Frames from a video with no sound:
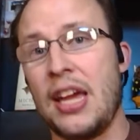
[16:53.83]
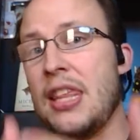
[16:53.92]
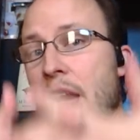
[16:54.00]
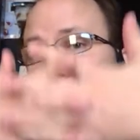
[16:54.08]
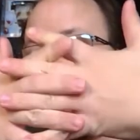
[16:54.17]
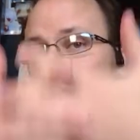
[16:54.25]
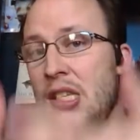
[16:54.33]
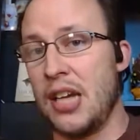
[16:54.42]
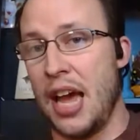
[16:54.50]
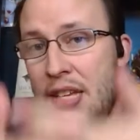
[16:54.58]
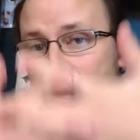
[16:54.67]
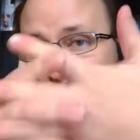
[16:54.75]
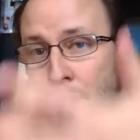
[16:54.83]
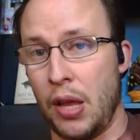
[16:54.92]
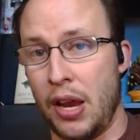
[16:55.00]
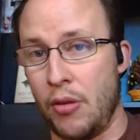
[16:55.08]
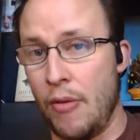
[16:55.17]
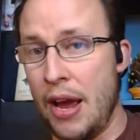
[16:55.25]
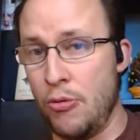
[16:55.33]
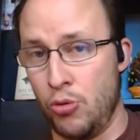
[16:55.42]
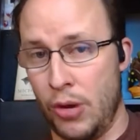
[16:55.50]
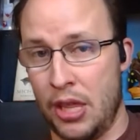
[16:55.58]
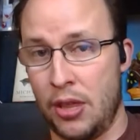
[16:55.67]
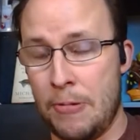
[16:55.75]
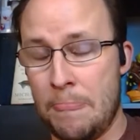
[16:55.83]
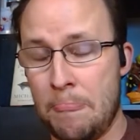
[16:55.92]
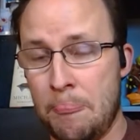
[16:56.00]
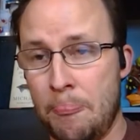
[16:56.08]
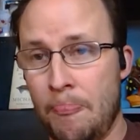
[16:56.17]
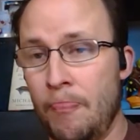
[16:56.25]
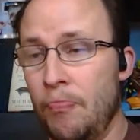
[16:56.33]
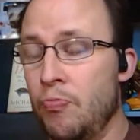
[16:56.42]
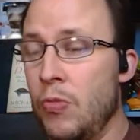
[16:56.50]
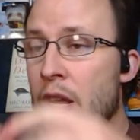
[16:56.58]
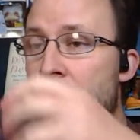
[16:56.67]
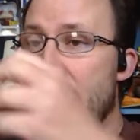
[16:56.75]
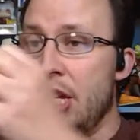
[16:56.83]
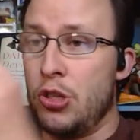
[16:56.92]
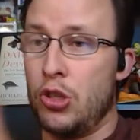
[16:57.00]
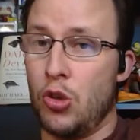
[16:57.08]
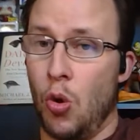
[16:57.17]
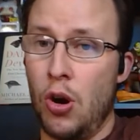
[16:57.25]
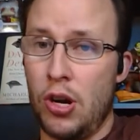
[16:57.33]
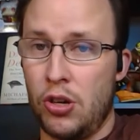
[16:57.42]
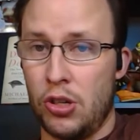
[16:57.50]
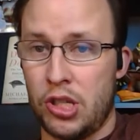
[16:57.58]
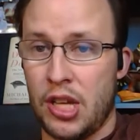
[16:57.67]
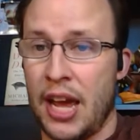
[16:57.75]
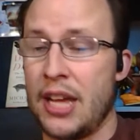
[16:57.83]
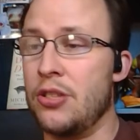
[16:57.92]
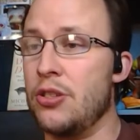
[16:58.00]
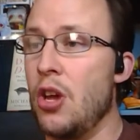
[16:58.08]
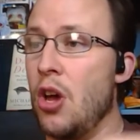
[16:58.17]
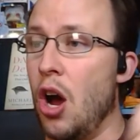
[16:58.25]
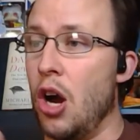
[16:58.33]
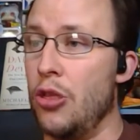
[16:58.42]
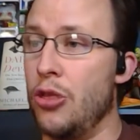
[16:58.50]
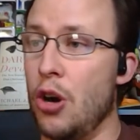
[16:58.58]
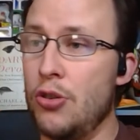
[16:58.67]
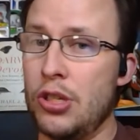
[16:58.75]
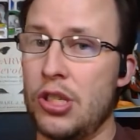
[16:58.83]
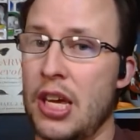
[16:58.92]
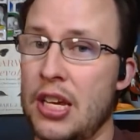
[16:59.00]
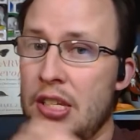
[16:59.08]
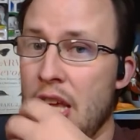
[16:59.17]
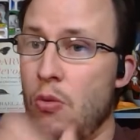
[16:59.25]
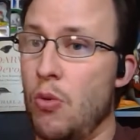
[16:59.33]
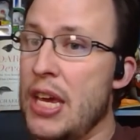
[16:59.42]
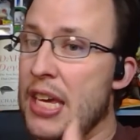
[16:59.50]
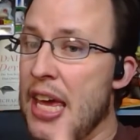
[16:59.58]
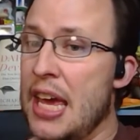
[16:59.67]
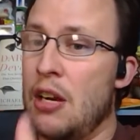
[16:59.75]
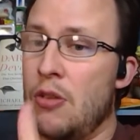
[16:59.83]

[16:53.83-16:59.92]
and that we can test and play around with. Historical science are those things that we can't